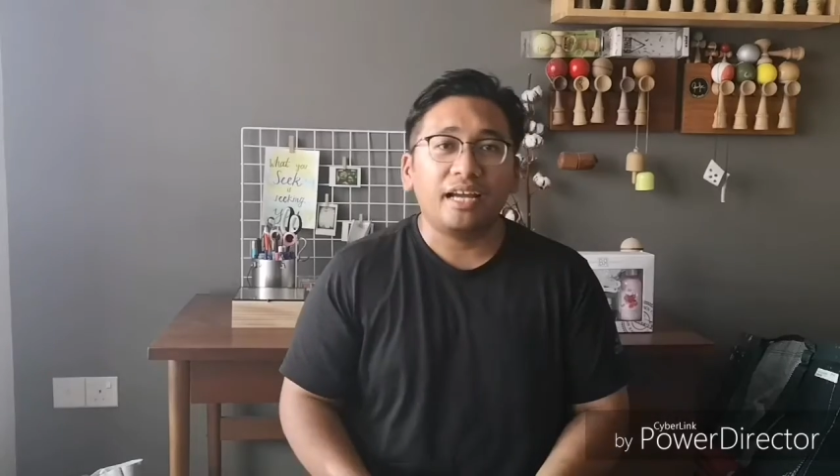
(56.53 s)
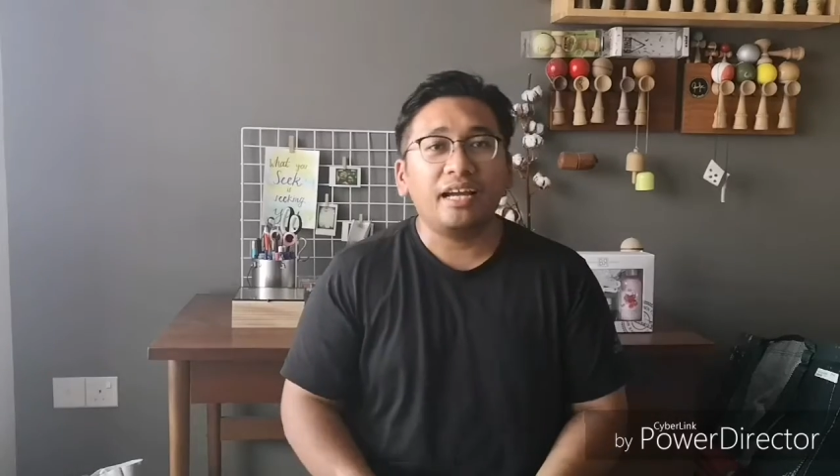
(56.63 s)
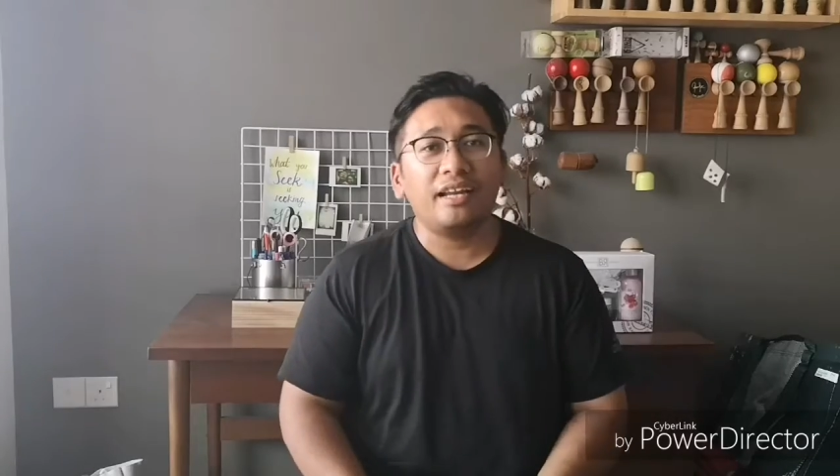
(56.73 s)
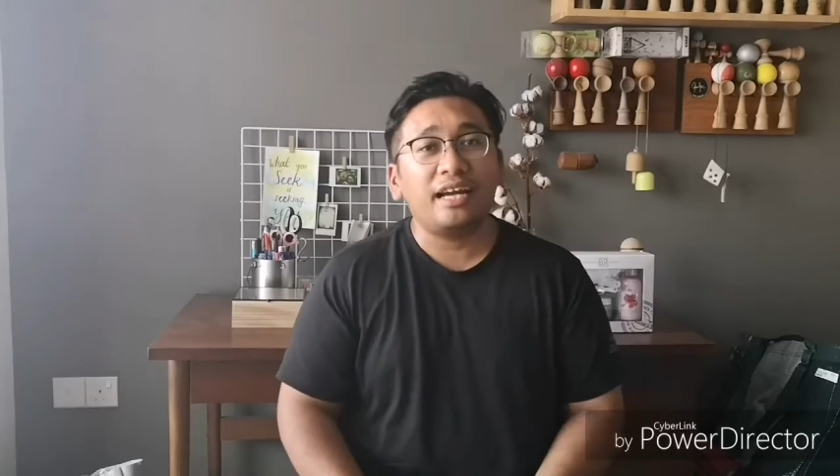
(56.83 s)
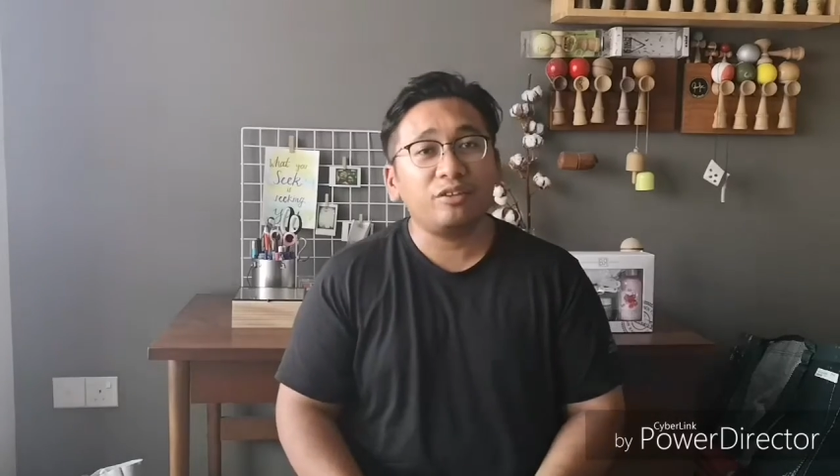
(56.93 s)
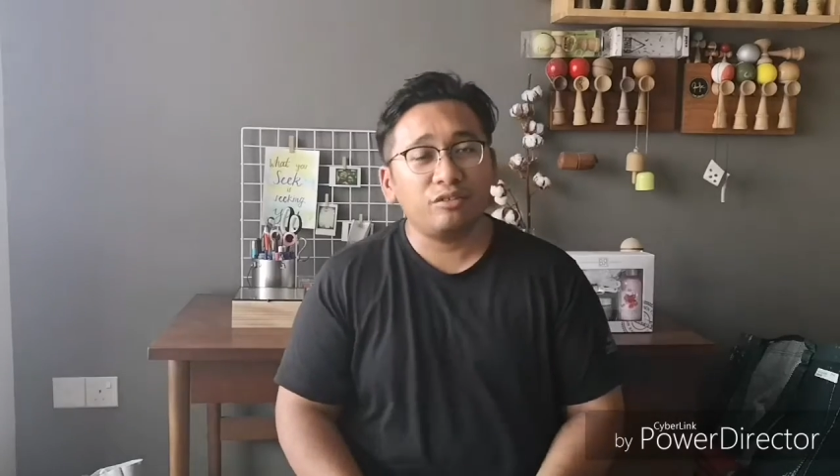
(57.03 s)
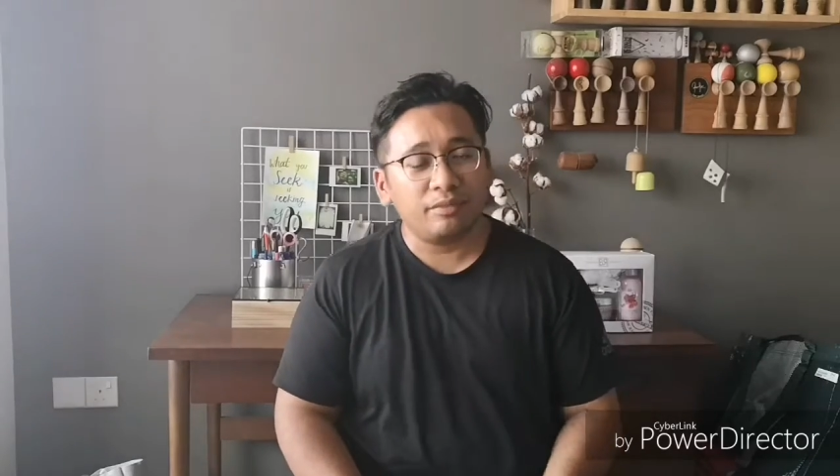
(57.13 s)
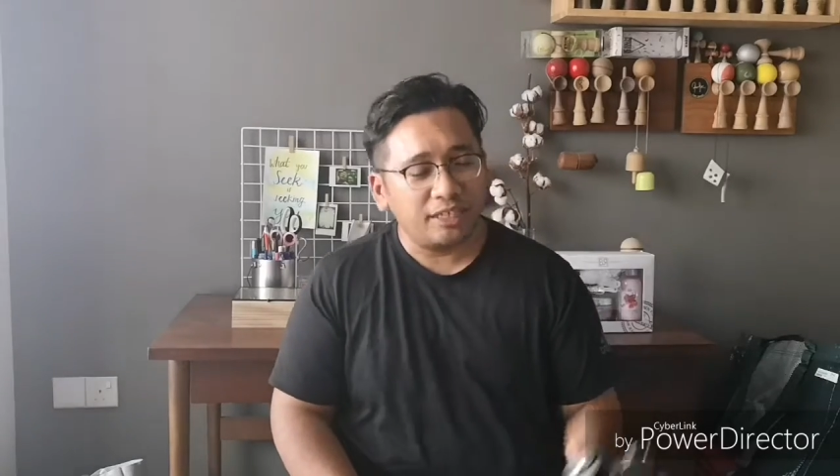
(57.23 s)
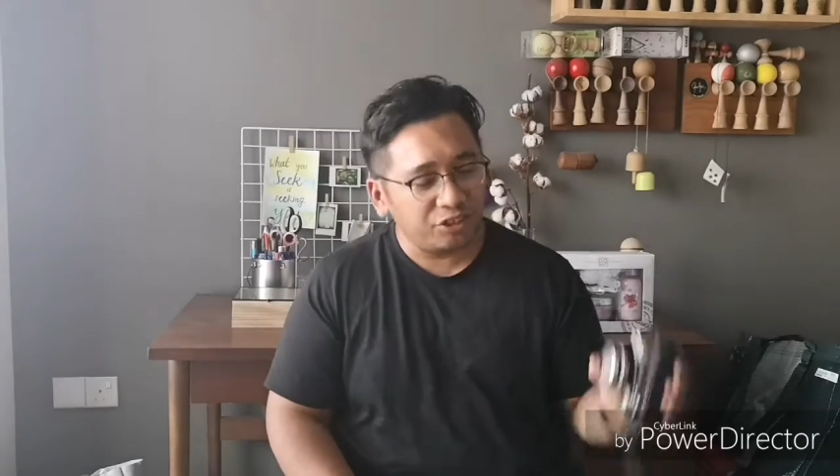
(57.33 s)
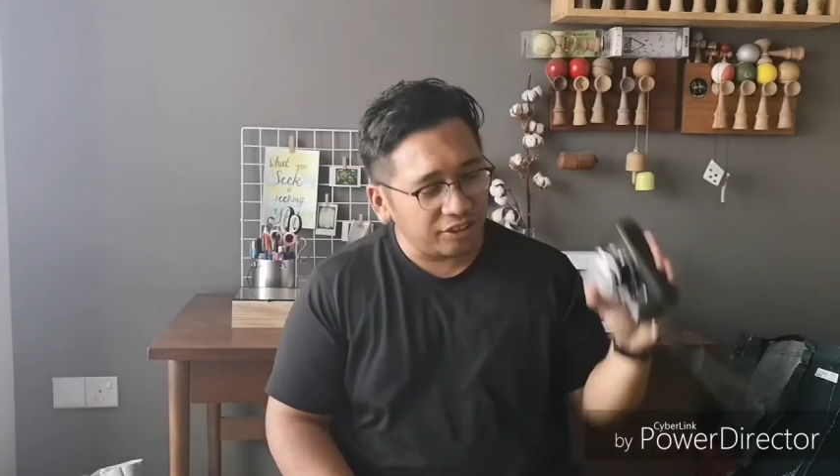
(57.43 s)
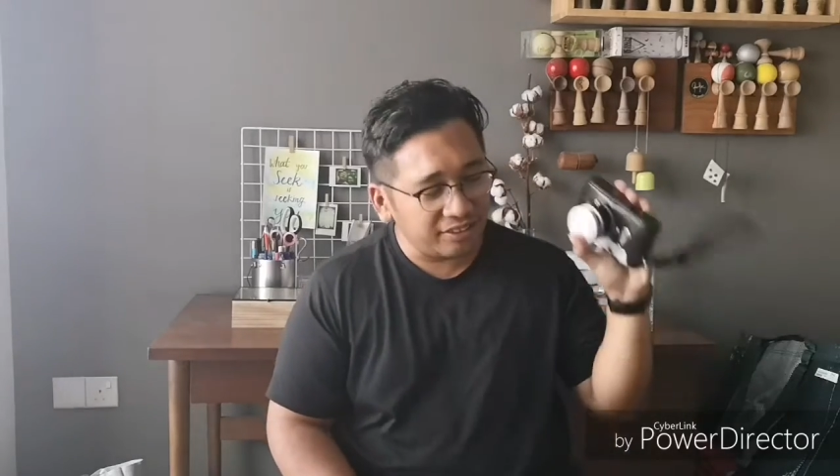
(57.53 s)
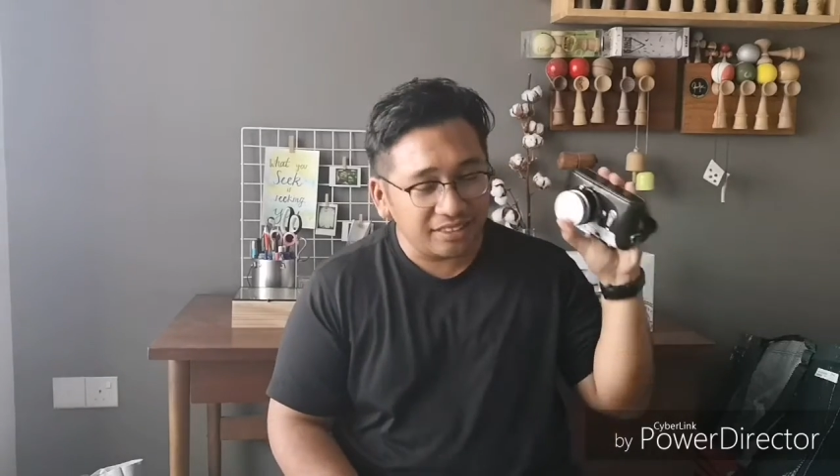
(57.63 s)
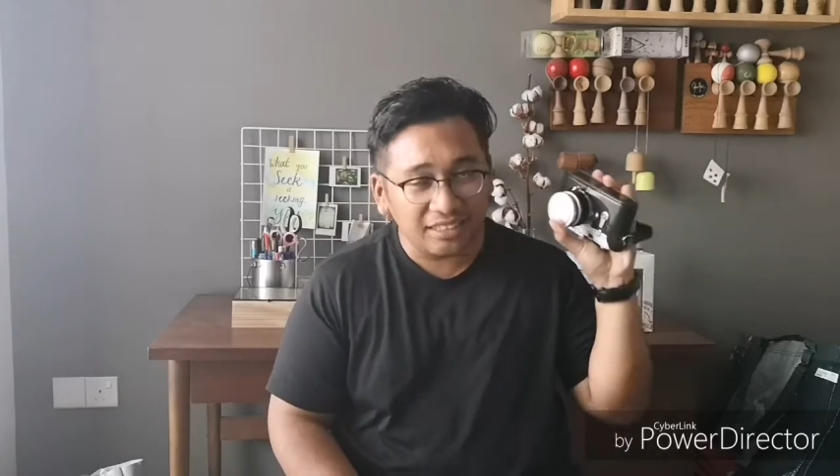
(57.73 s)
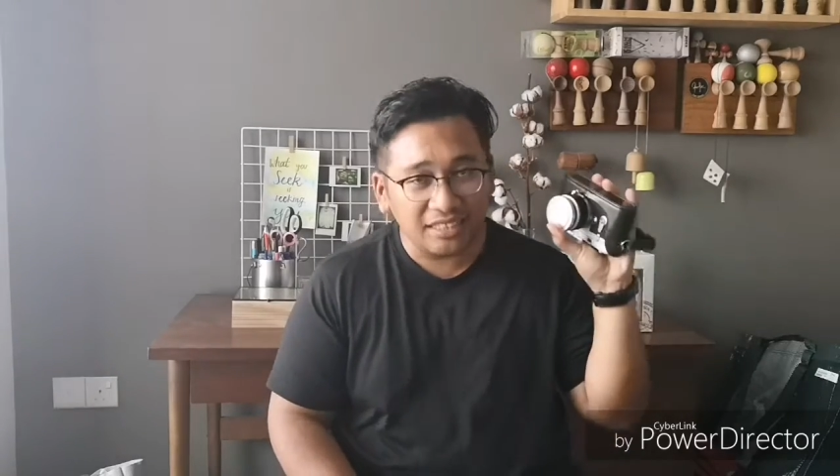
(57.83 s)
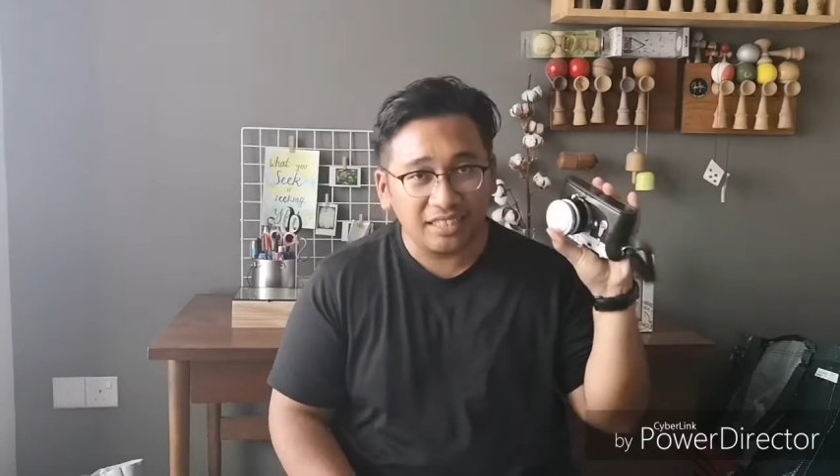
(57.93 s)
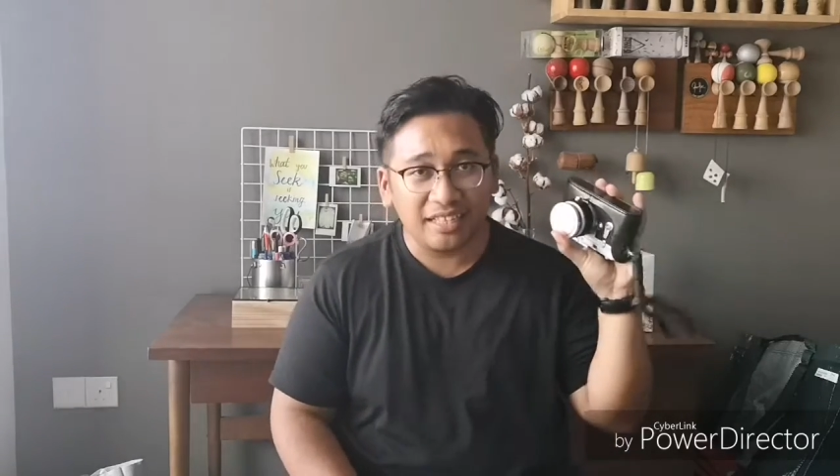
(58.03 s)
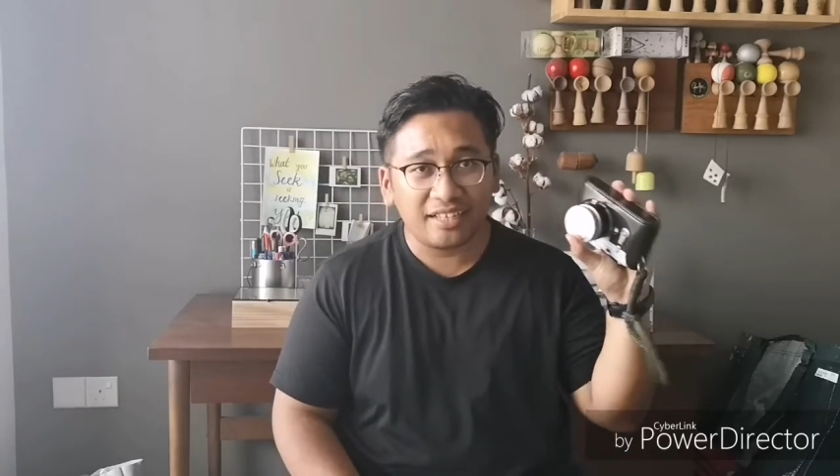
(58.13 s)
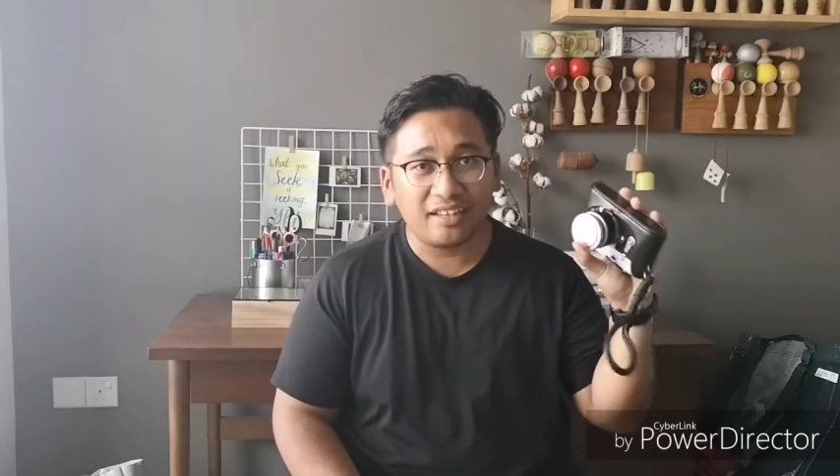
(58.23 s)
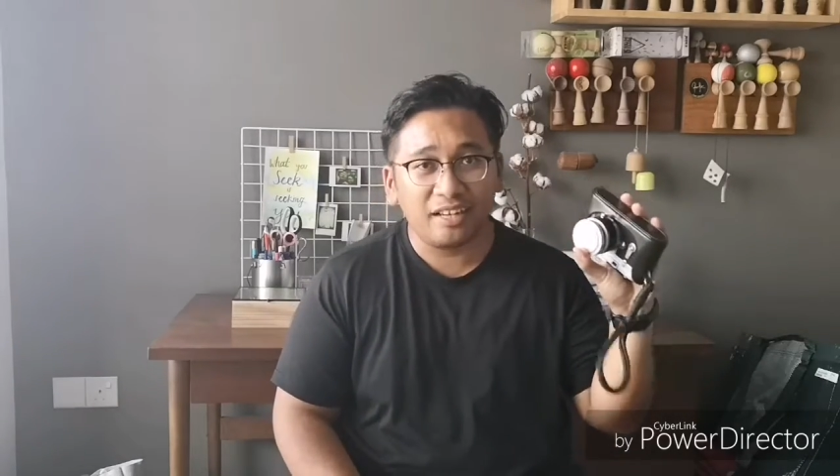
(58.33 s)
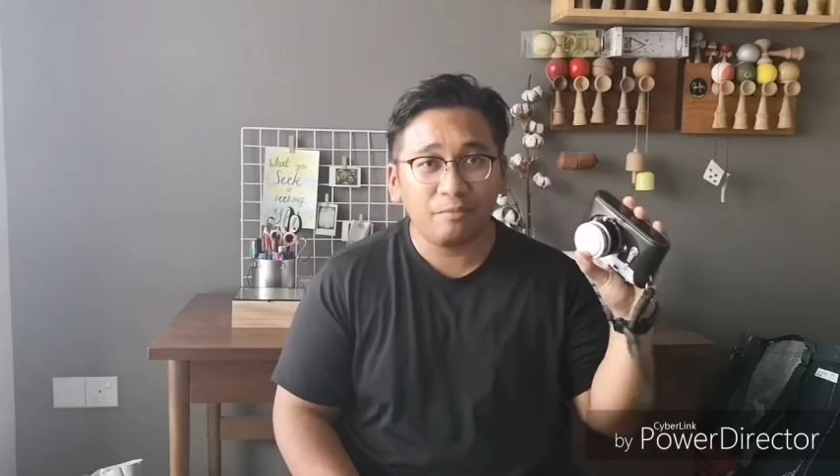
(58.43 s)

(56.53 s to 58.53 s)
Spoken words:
And I took my trusty Leica